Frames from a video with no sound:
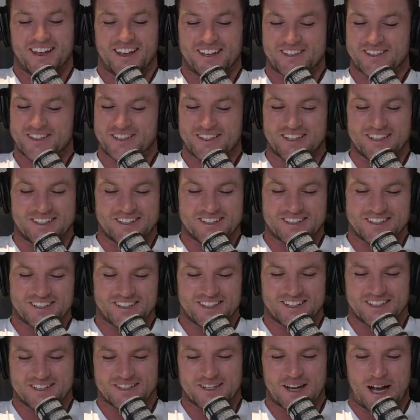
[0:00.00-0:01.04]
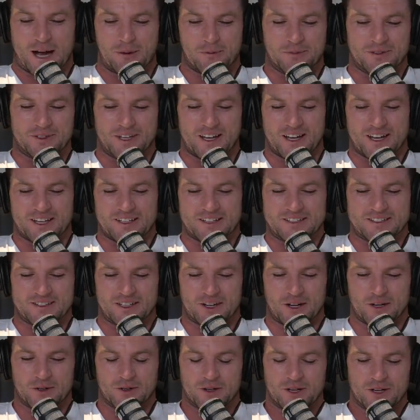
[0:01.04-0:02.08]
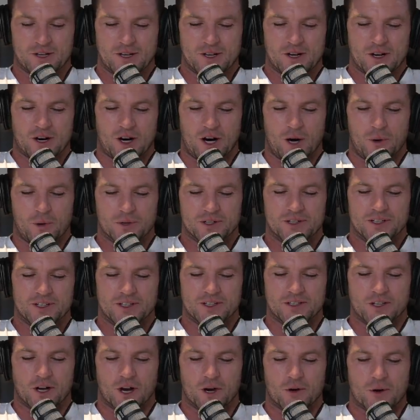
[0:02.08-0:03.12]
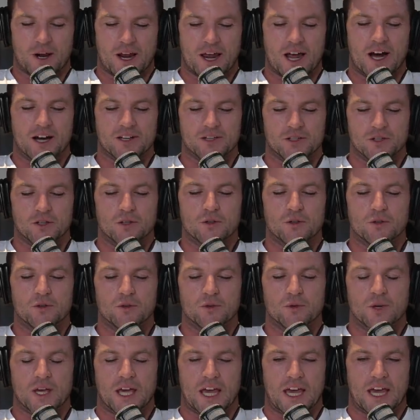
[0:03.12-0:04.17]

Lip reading: It's up and down. So I want to know how you